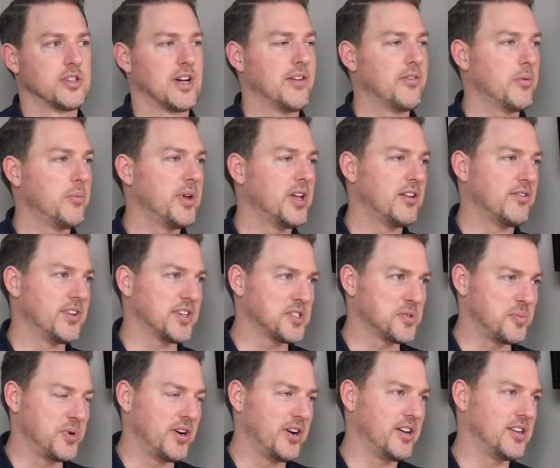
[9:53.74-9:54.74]
I have a bit of
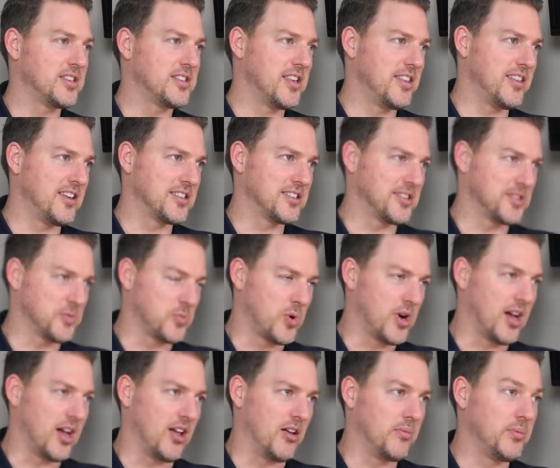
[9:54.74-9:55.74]
experience in this as
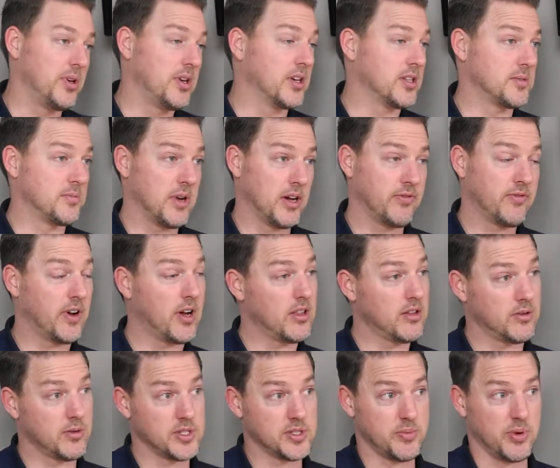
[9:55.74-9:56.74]
well, because my father
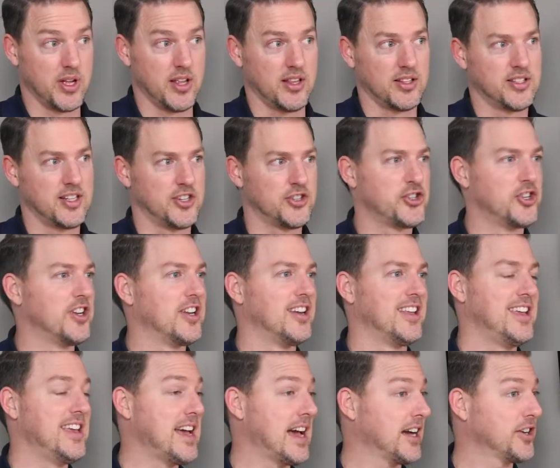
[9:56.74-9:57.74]
was a politician and
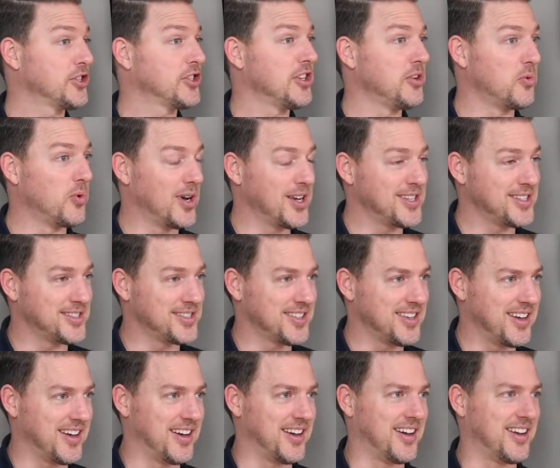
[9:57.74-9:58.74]
he actually was
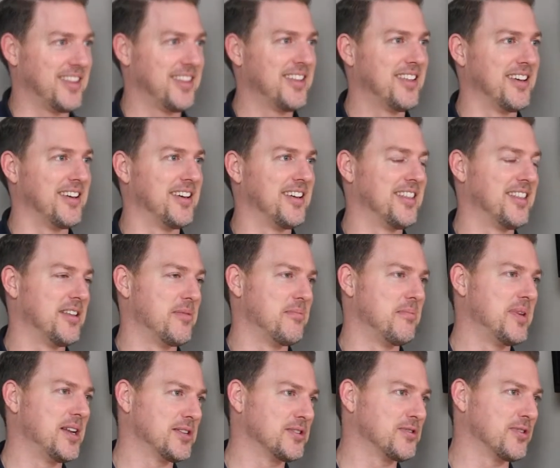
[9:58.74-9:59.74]
the
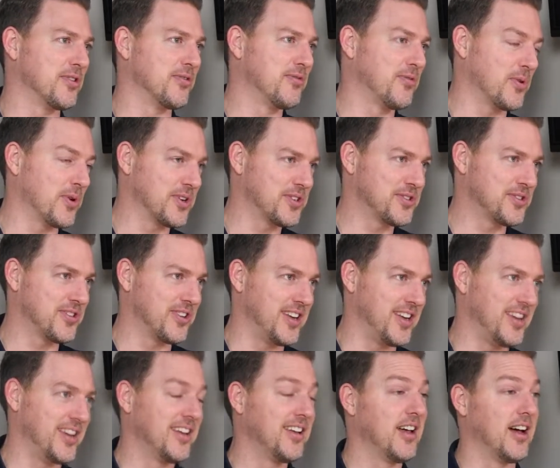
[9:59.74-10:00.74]
Minister of
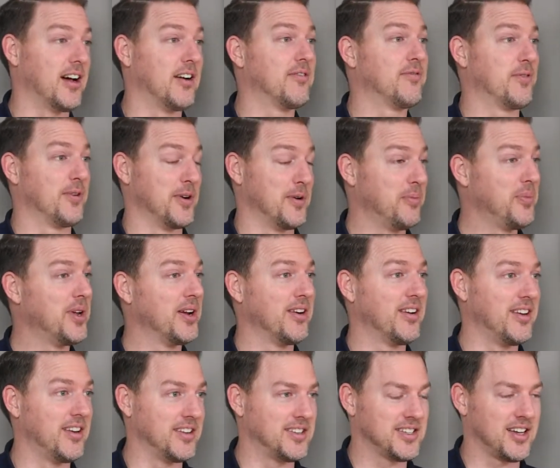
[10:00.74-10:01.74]
Forestry for a
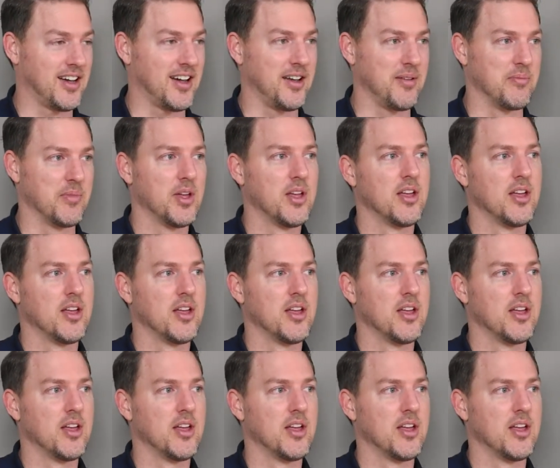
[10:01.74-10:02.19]
period of time.